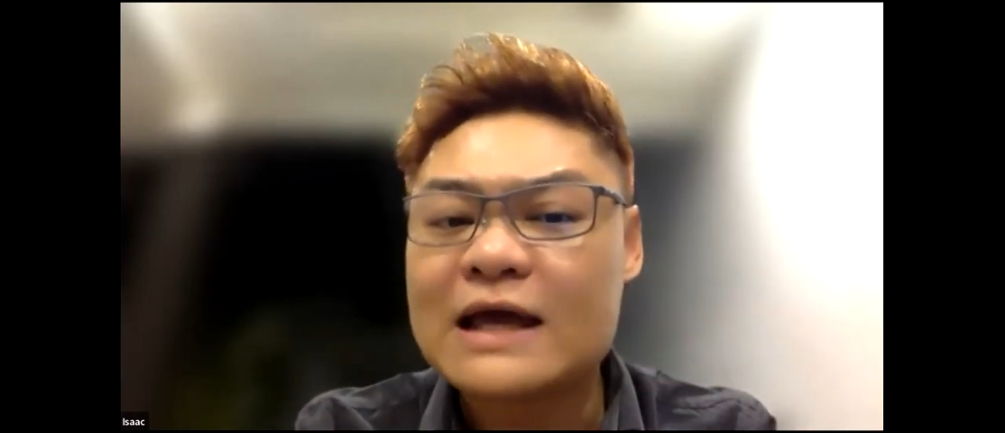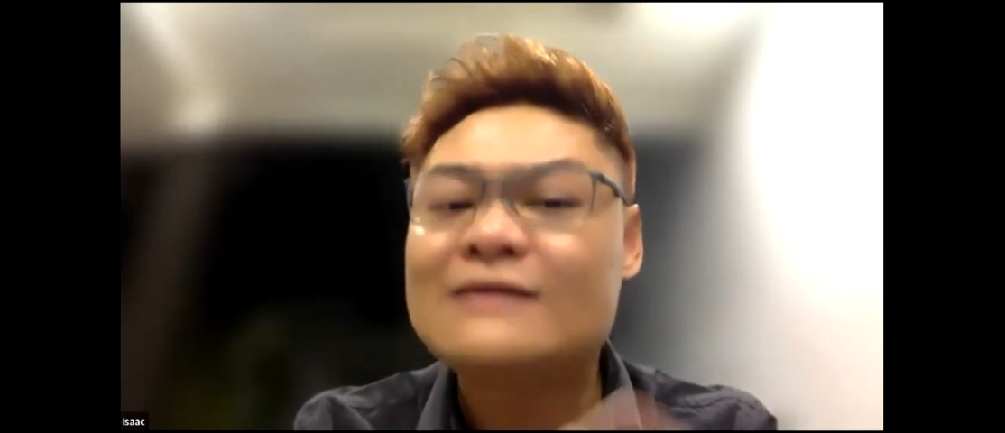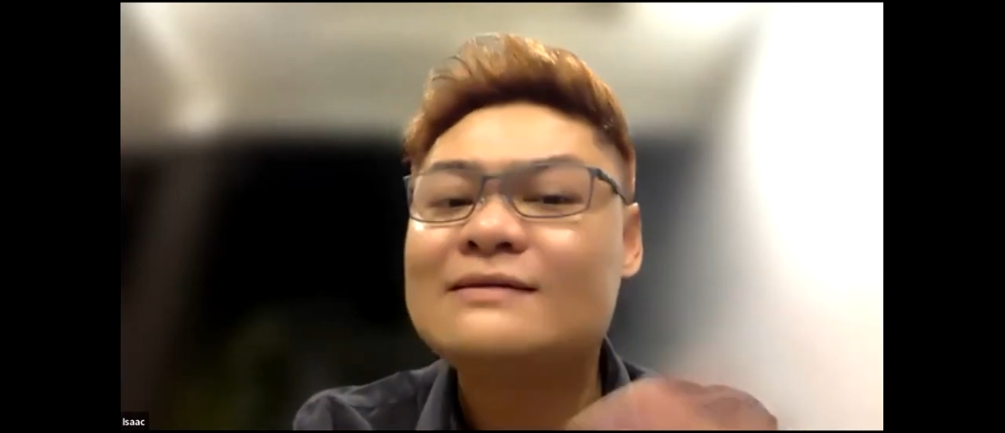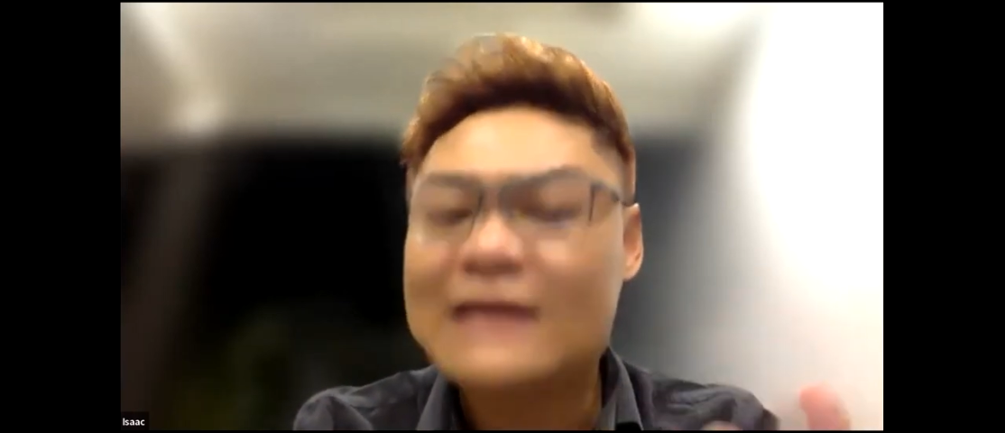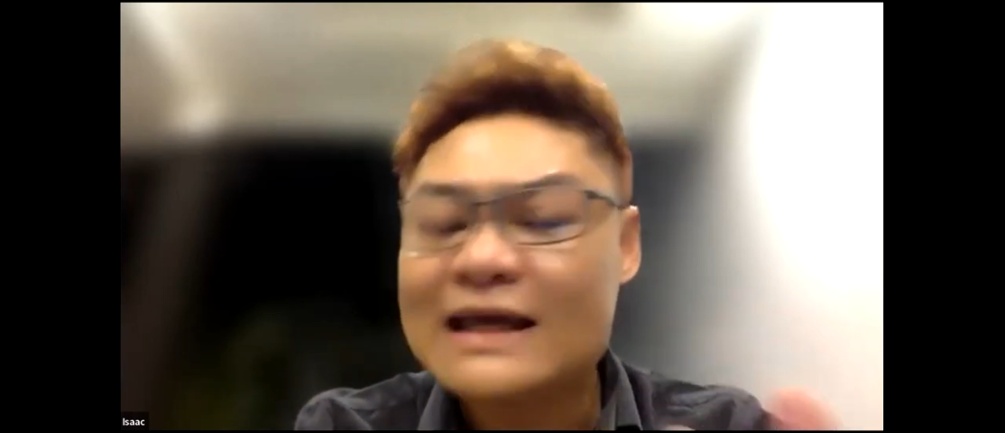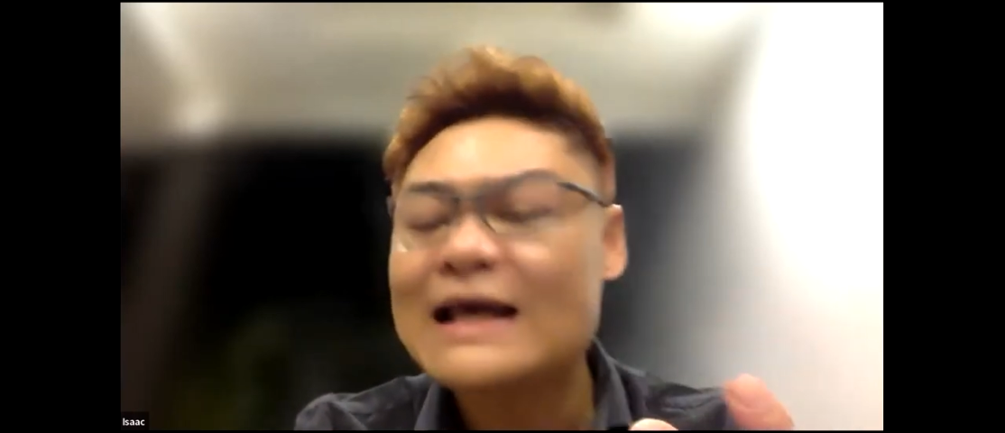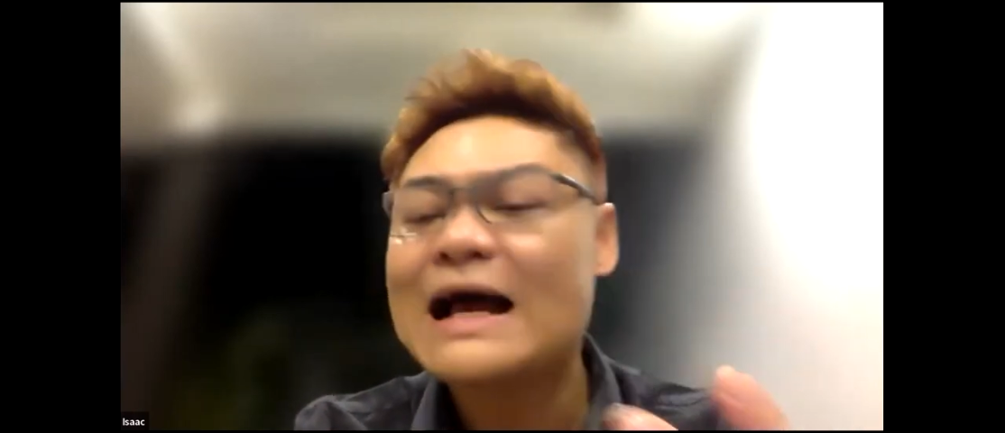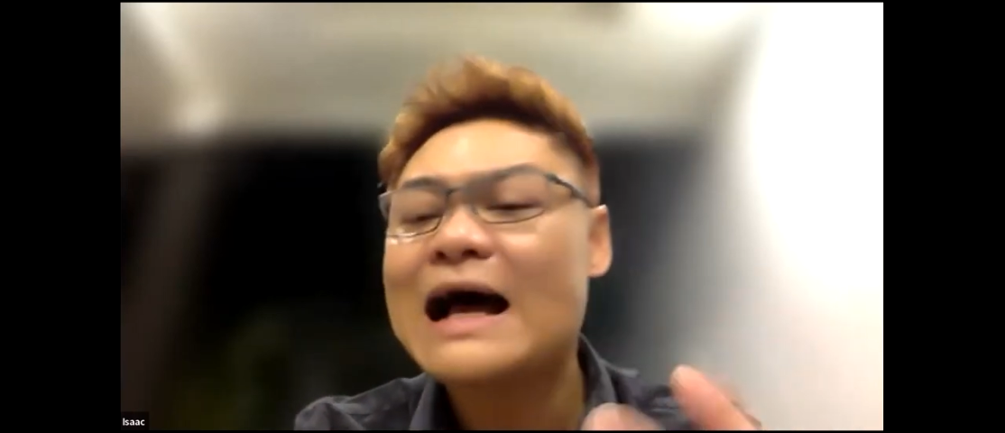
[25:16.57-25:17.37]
and they